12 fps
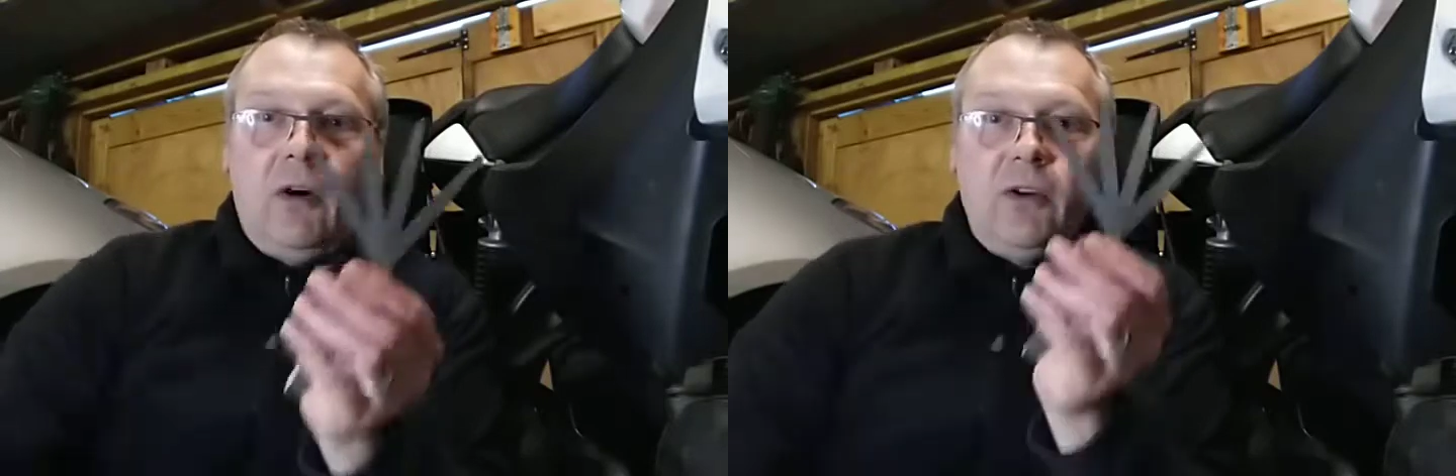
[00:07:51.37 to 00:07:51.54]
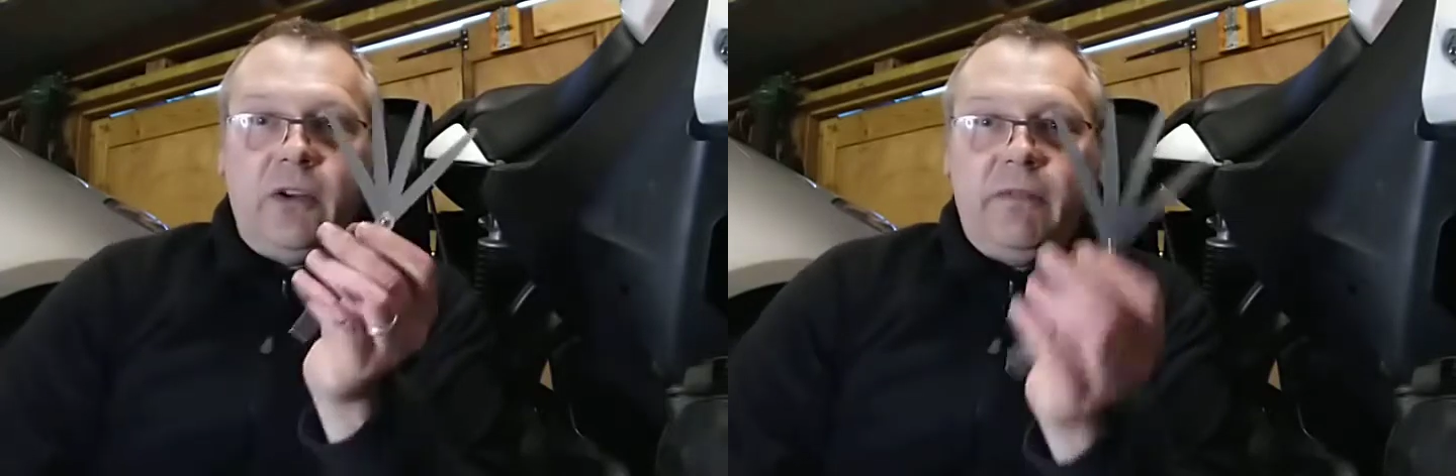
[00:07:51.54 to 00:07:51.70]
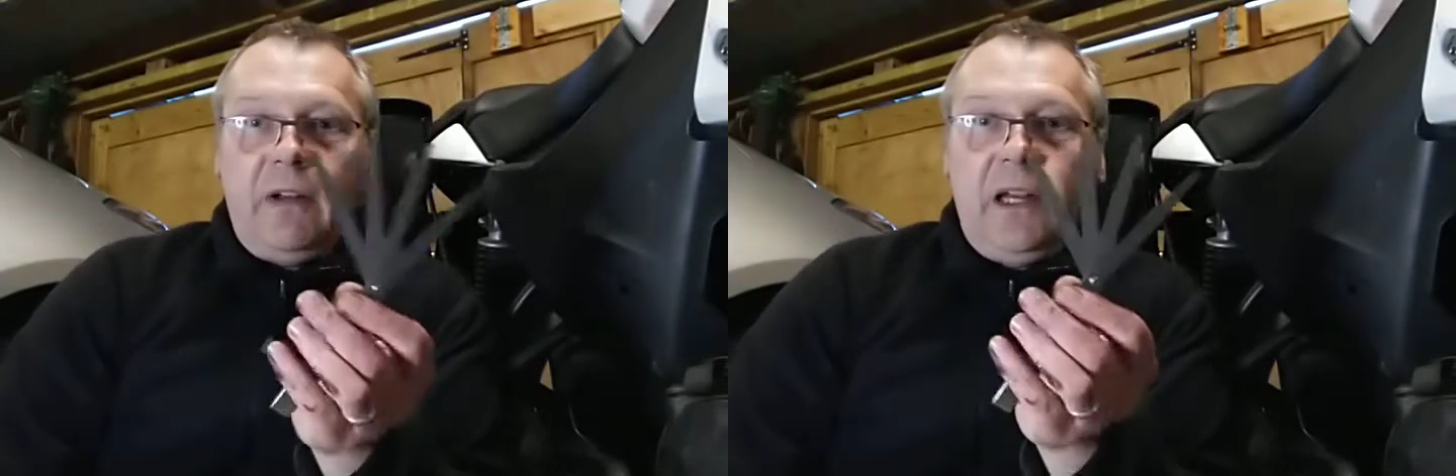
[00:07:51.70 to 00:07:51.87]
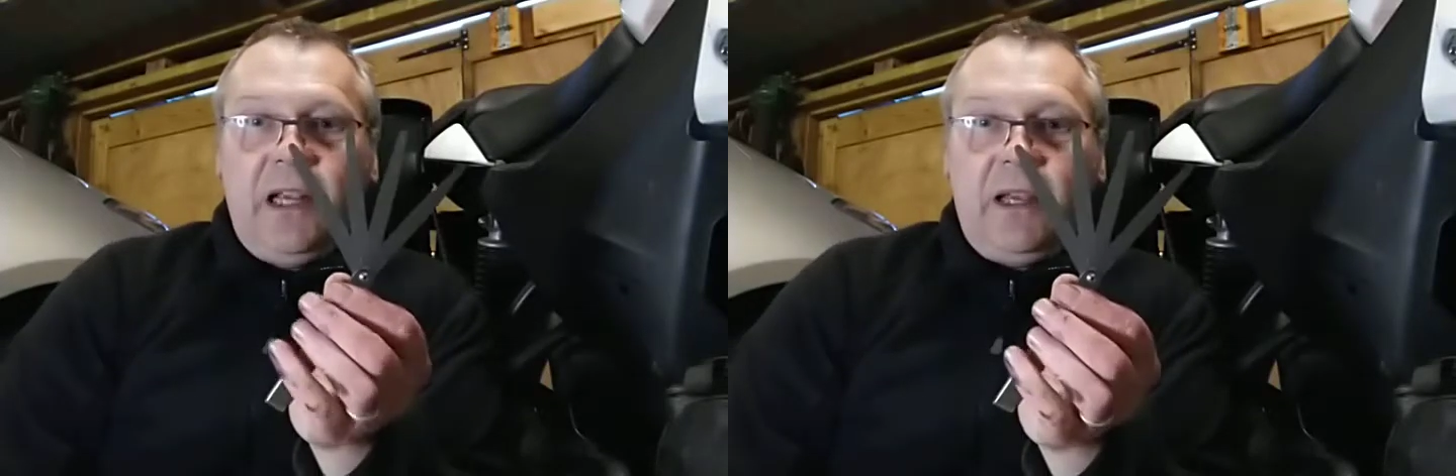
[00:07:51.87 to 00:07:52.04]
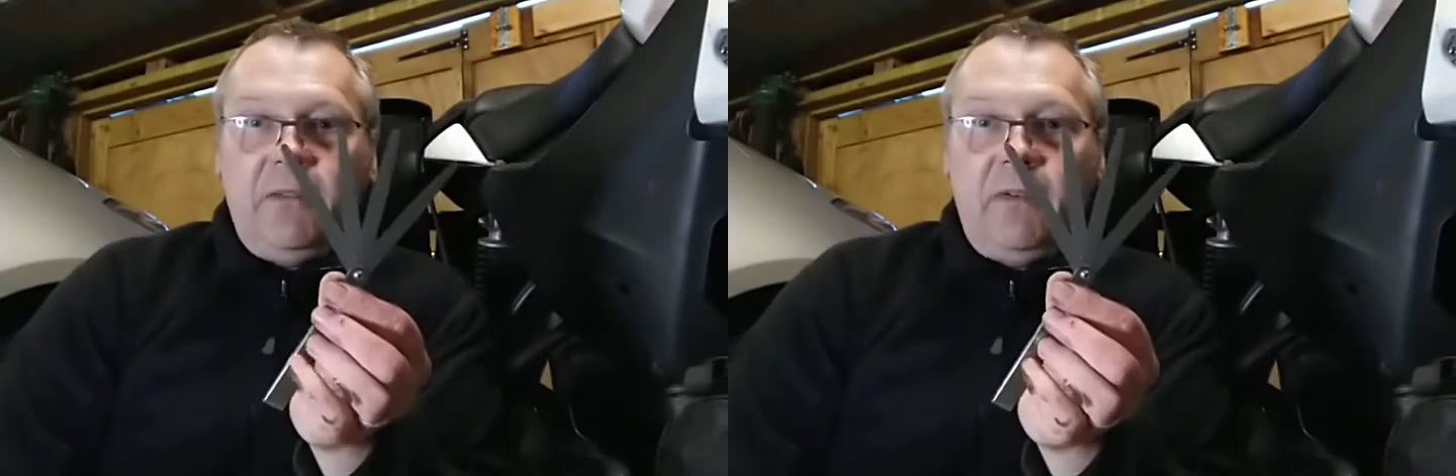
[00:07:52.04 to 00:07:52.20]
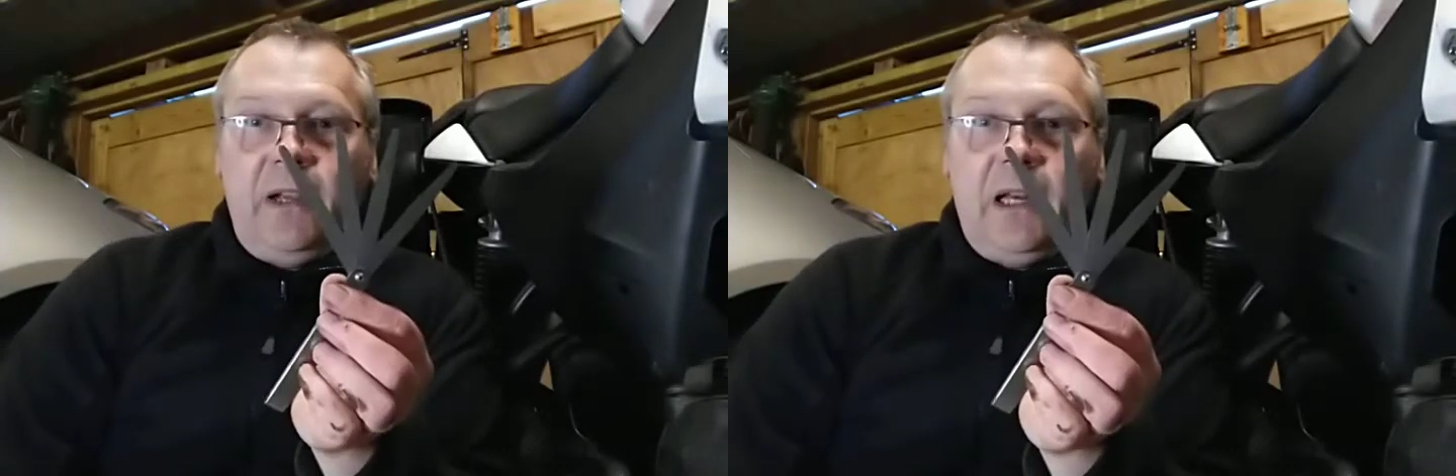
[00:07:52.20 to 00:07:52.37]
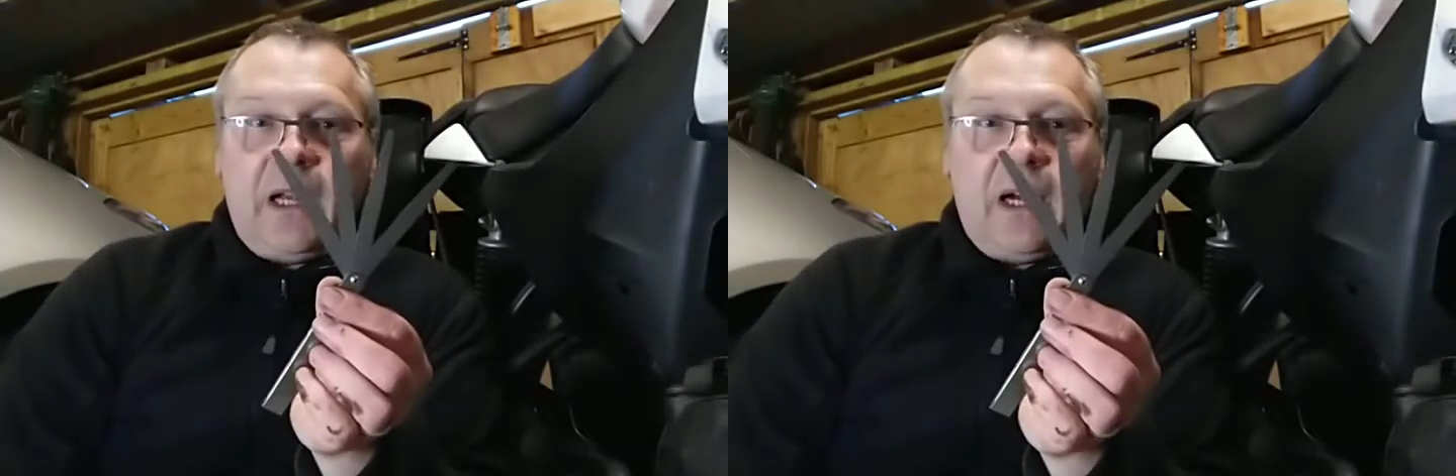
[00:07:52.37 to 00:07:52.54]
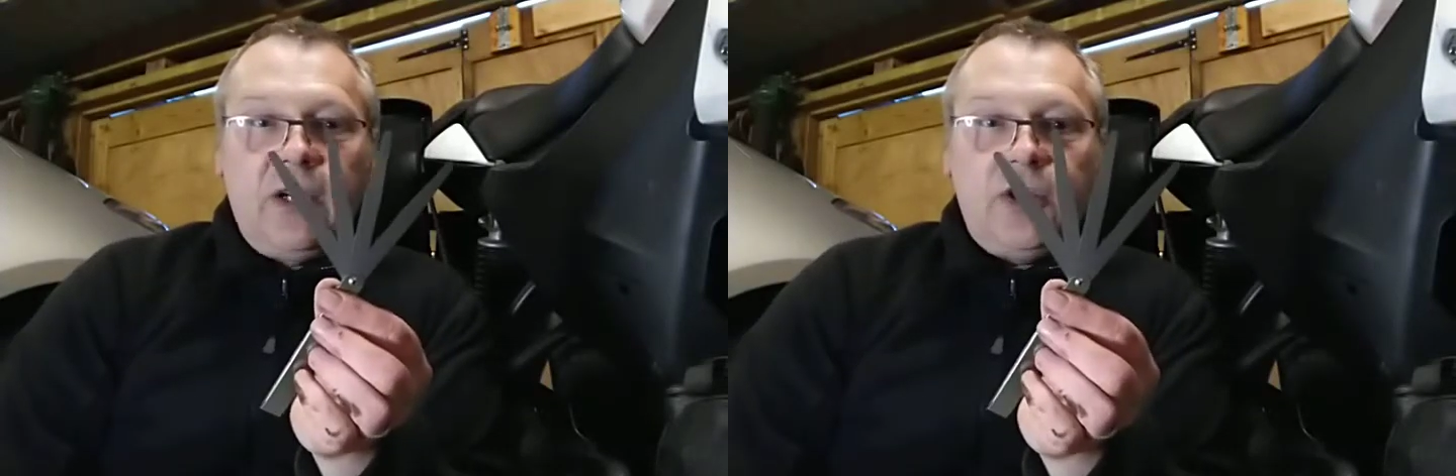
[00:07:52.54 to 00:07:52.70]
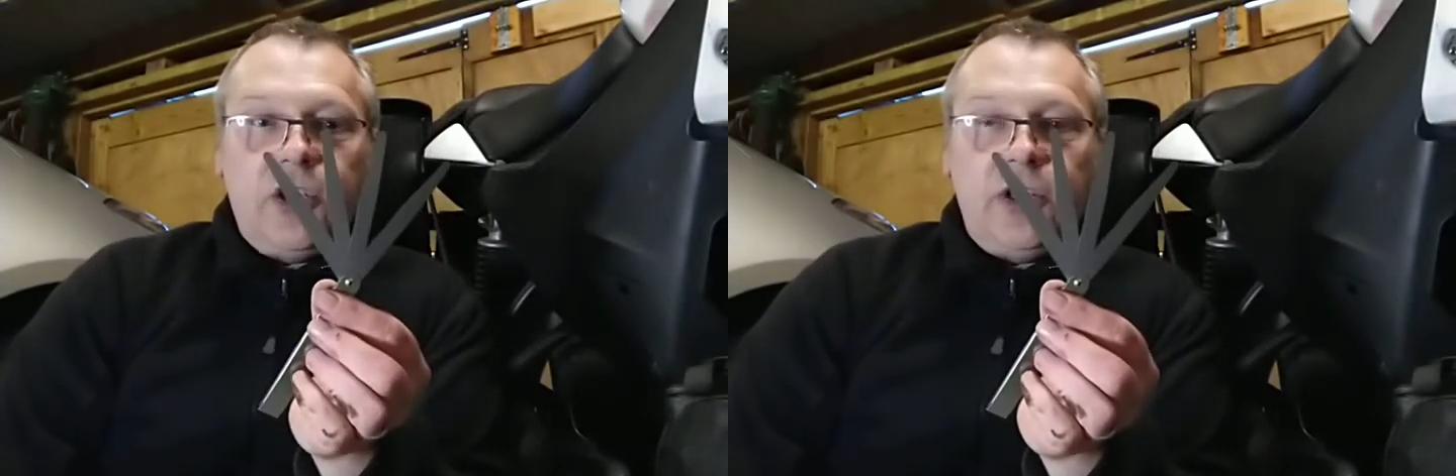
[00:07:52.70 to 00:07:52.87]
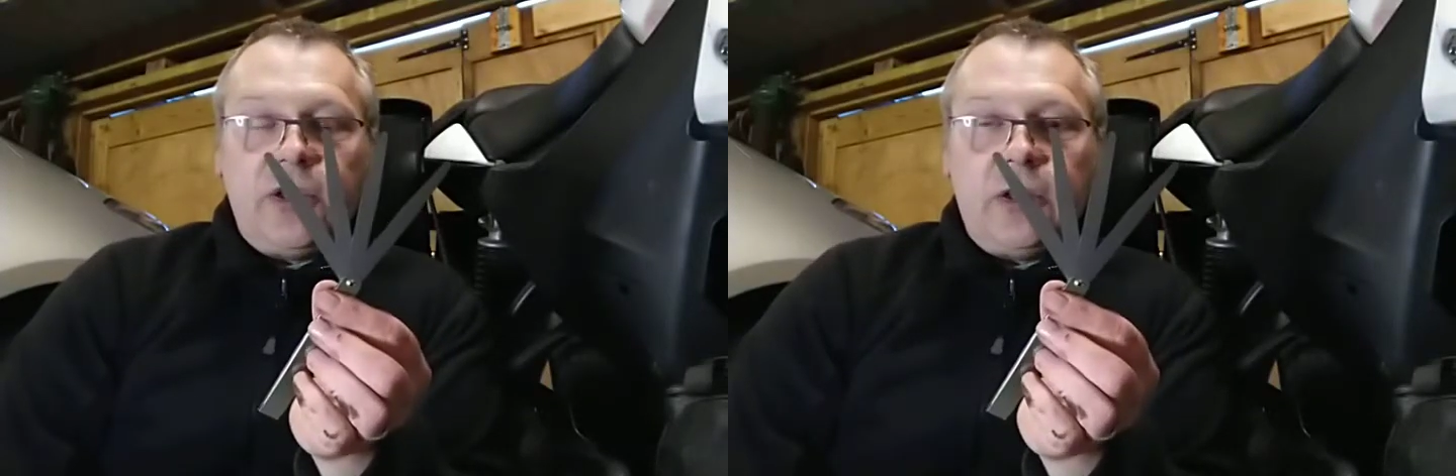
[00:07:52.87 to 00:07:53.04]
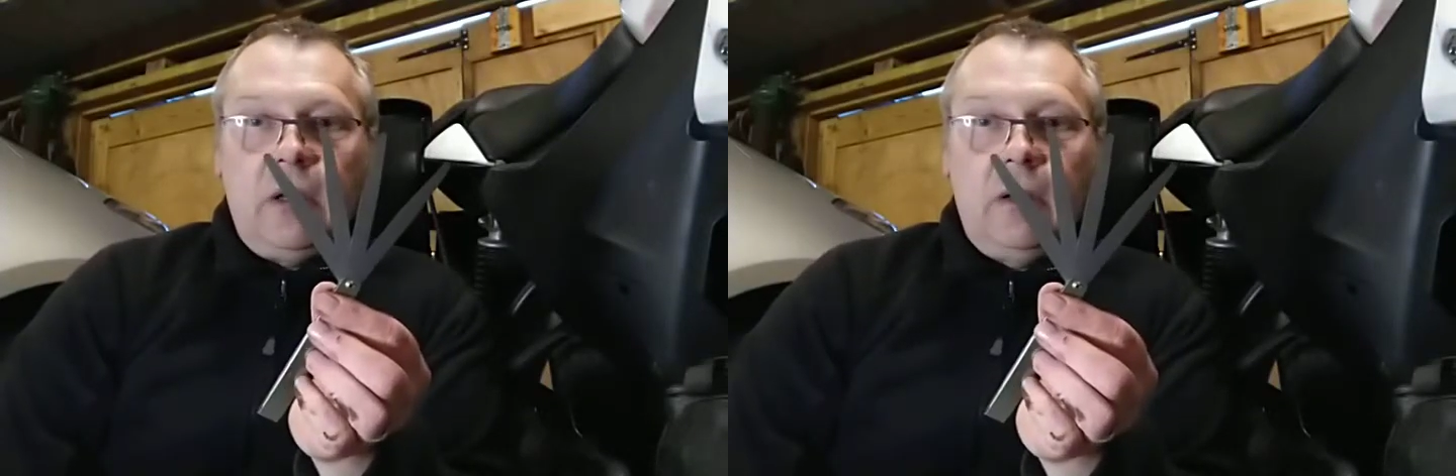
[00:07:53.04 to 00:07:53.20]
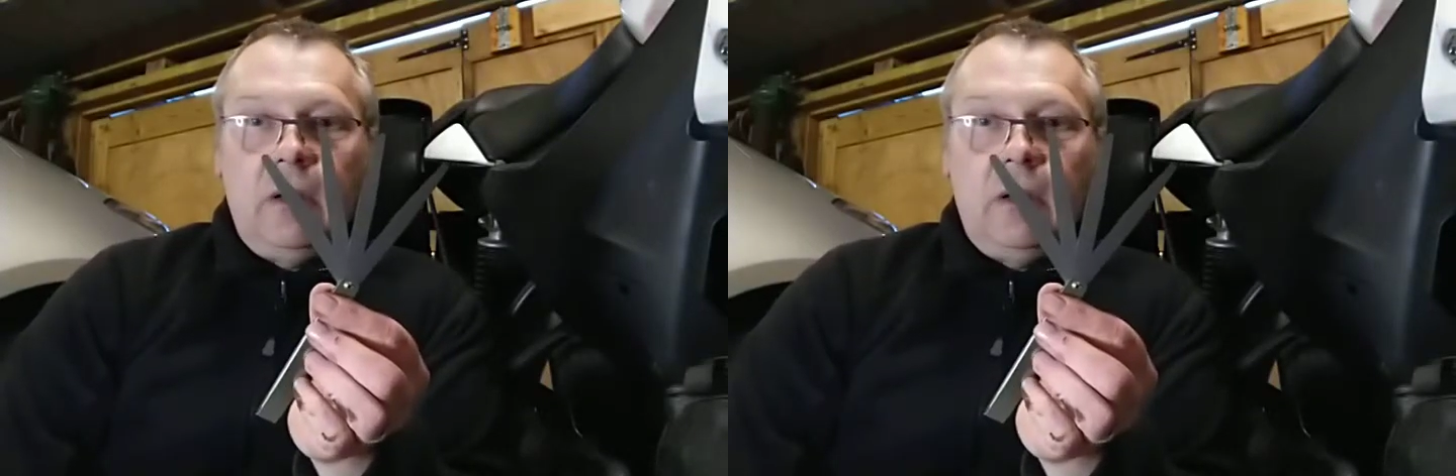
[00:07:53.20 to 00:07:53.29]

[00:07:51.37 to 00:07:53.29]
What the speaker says: on your feeler gauges,